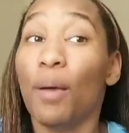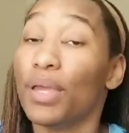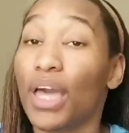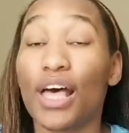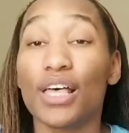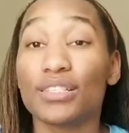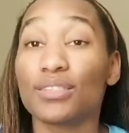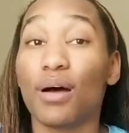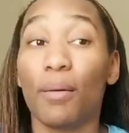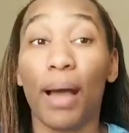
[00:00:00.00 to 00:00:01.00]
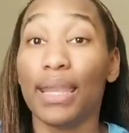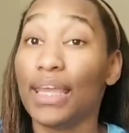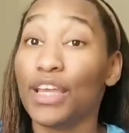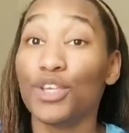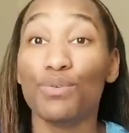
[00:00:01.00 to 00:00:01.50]
because my
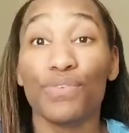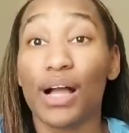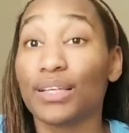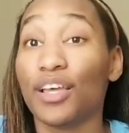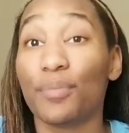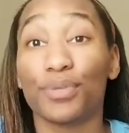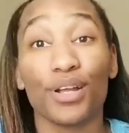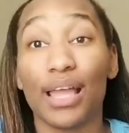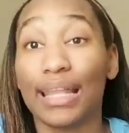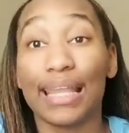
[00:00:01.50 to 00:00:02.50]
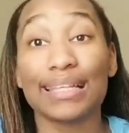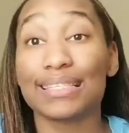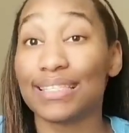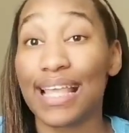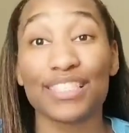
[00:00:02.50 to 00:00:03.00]
nigga, you fucked up and
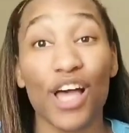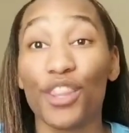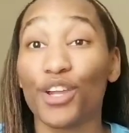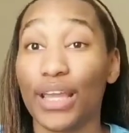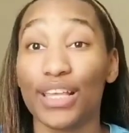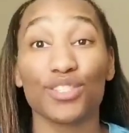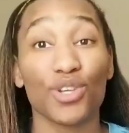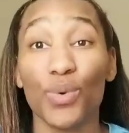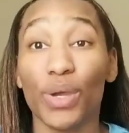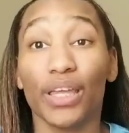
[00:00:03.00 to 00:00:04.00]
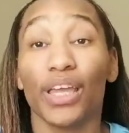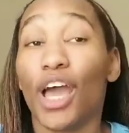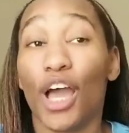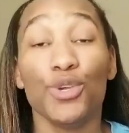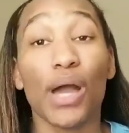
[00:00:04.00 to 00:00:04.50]
that's, that's all there is to it.
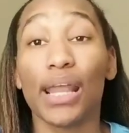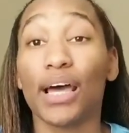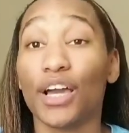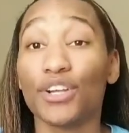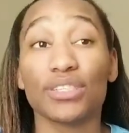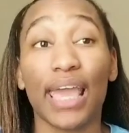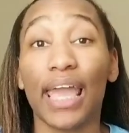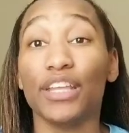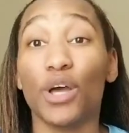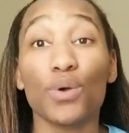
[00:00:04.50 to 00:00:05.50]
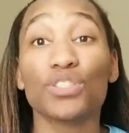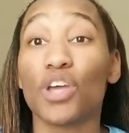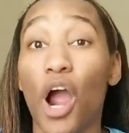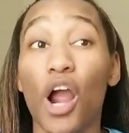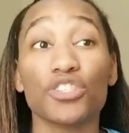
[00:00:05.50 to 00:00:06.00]
And you got to understand those
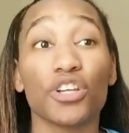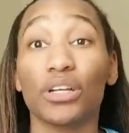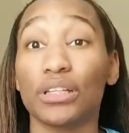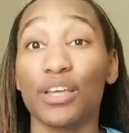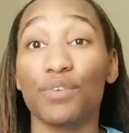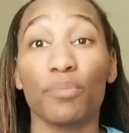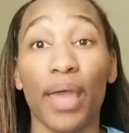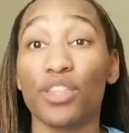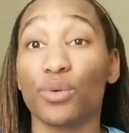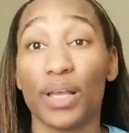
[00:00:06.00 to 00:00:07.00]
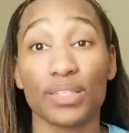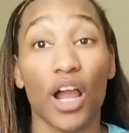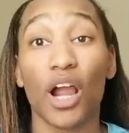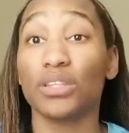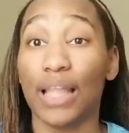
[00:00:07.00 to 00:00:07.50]
scars are going to live with Bae the rest of
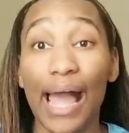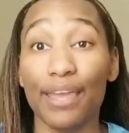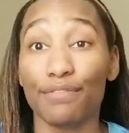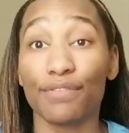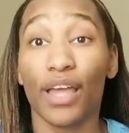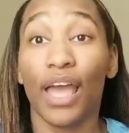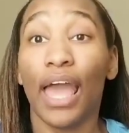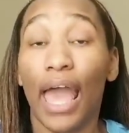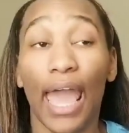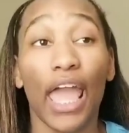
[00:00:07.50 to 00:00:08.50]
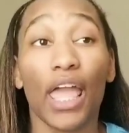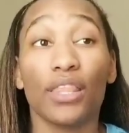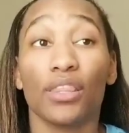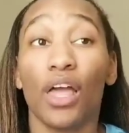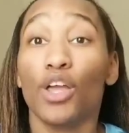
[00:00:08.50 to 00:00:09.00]
her life.
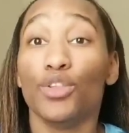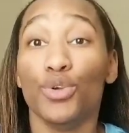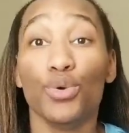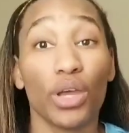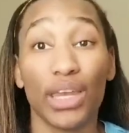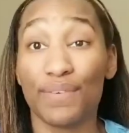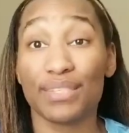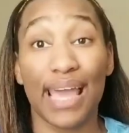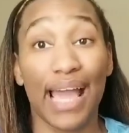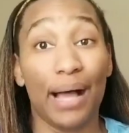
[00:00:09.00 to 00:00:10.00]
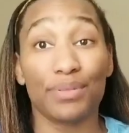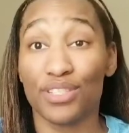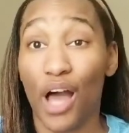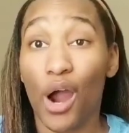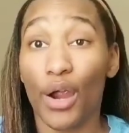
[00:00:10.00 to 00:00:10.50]
And you couldn't even say I'm
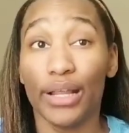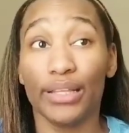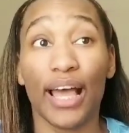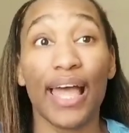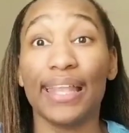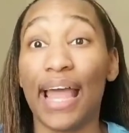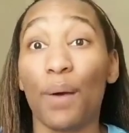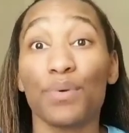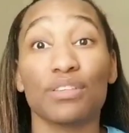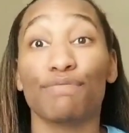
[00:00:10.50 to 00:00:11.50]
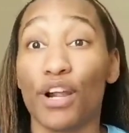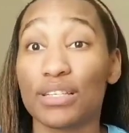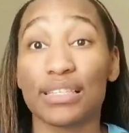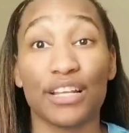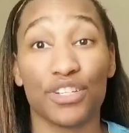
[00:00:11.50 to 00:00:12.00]
sorry. That, and that was the first
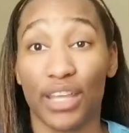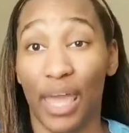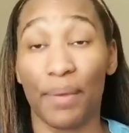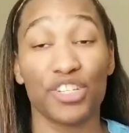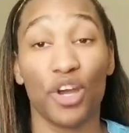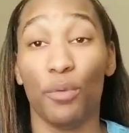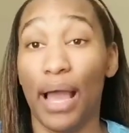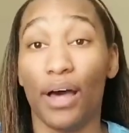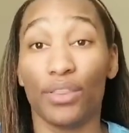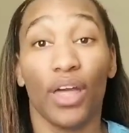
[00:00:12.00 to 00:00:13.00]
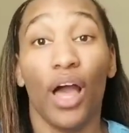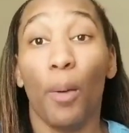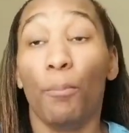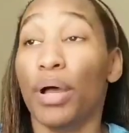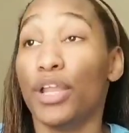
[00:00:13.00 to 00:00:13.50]
thing that should have came out your mouth.
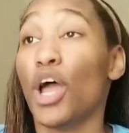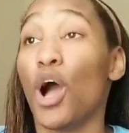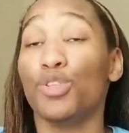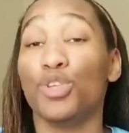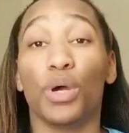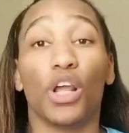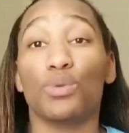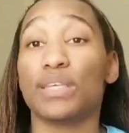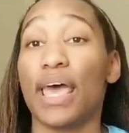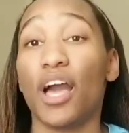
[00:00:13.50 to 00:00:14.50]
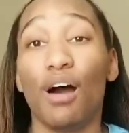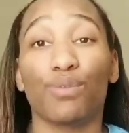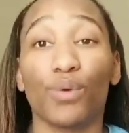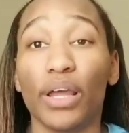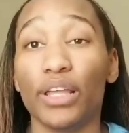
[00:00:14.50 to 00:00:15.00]
But no, you want to go take off
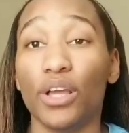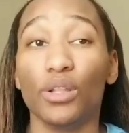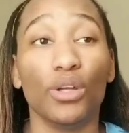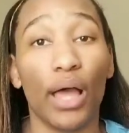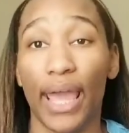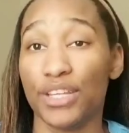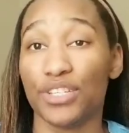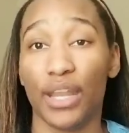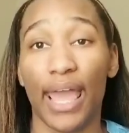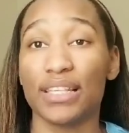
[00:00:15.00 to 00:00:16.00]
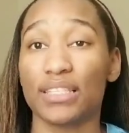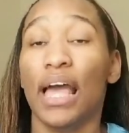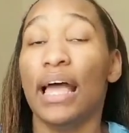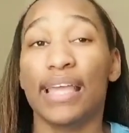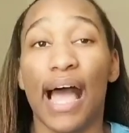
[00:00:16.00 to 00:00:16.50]
running your little Asian ass.
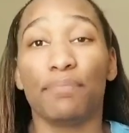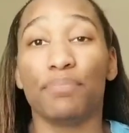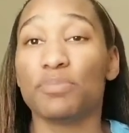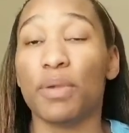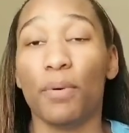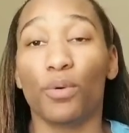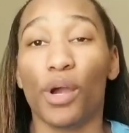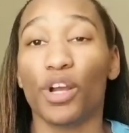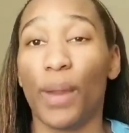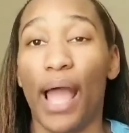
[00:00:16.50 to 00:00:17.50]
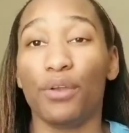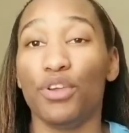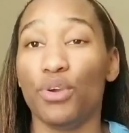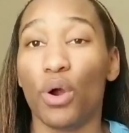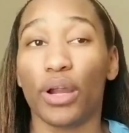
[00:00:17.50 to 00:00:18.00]
Got these people running around New
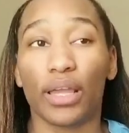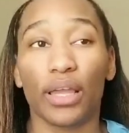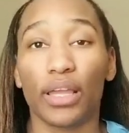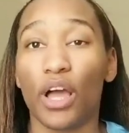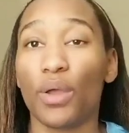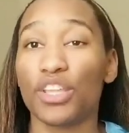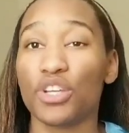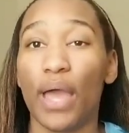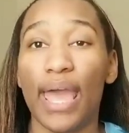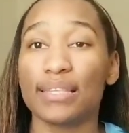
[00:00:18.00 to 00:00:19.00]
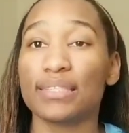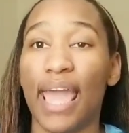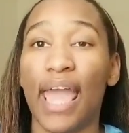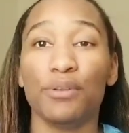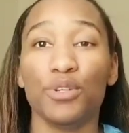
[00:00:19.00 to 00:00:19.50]
York. Go get your ass
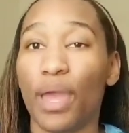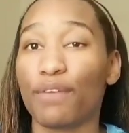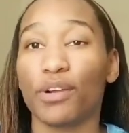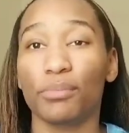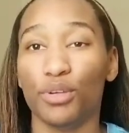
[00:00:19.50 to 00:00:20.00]
stabbed. You ain't from New